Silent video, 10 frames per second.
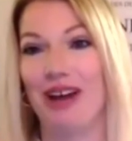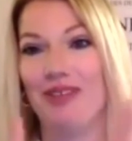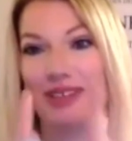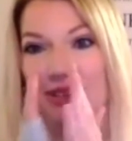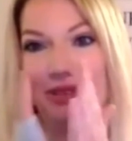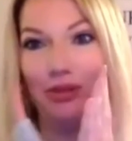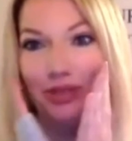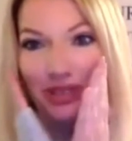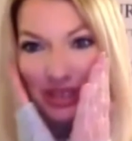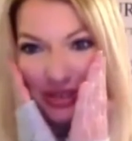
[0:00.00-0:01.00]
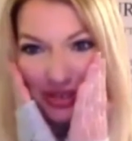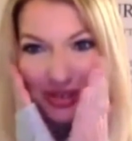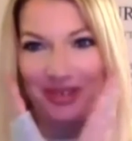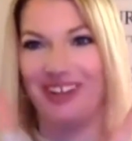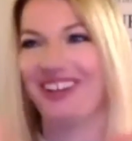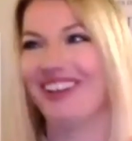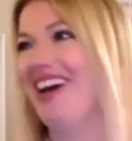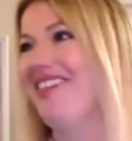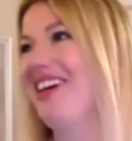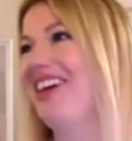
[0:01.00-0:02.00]
I was like, oh dear Lord,
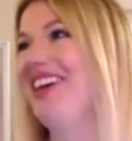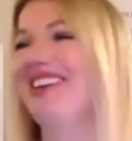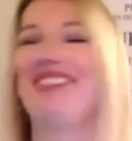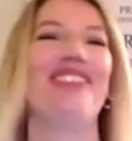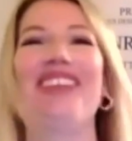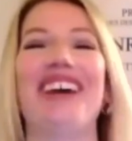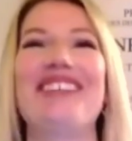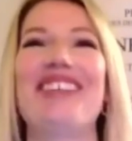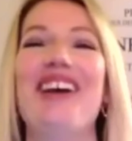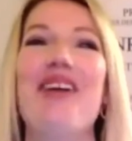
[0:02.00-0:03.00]
how am I going to do this?